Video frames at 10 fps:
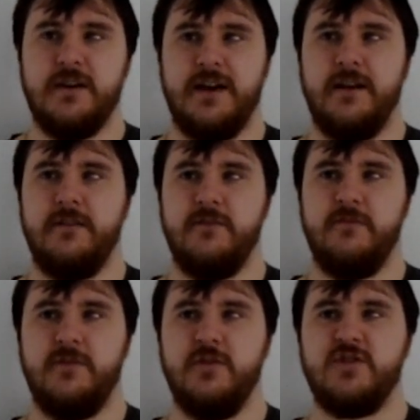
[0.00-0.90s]
And
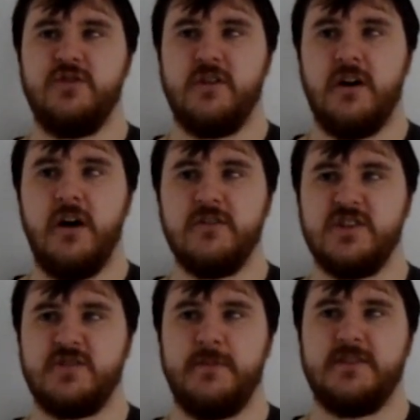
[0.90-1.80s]
using your card,
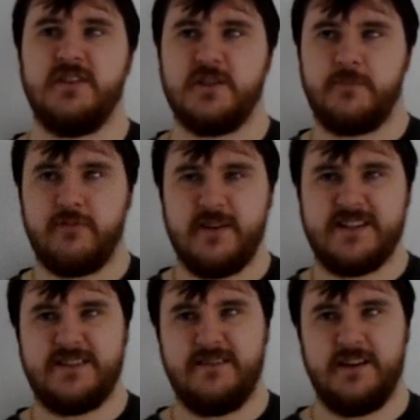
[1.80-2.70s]
you're supposed to just
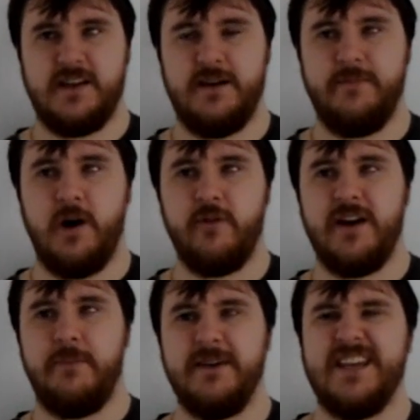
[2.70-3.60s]
press, like, hold
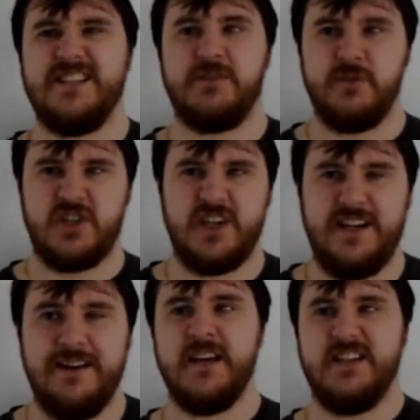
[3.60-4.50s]
it up against the
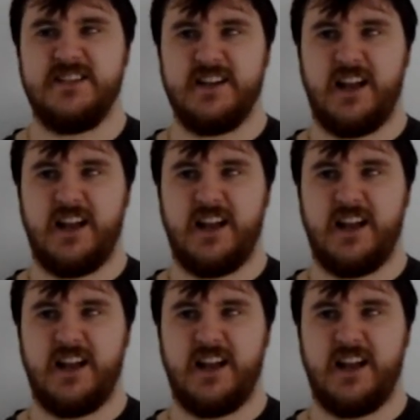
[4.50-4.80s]
machine. It's